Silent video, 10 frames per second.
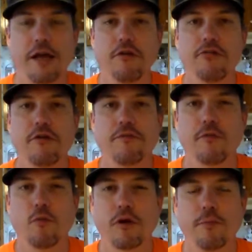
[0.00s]
I used it
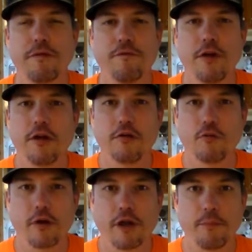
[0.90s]
for one of my
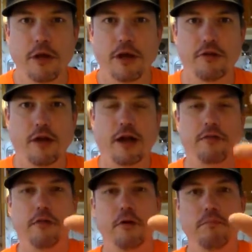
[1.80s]
videos when I
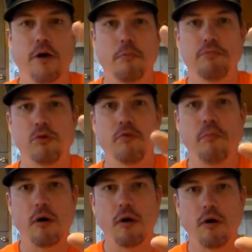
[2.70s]
took a pool
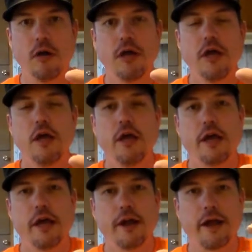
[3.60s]
ball
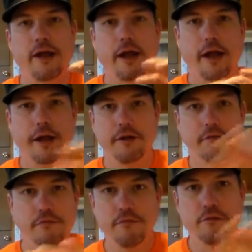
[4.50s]
and I
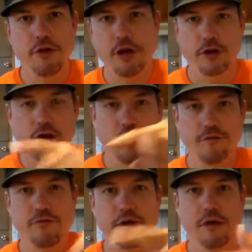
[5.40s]

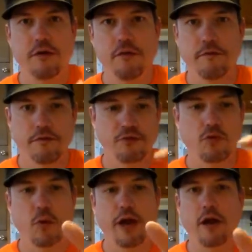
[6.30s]
carved it
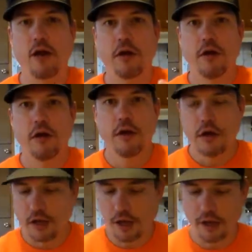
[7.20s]
square
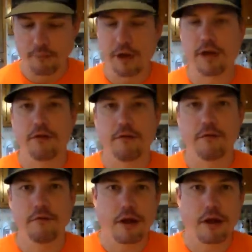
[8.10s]
and I made it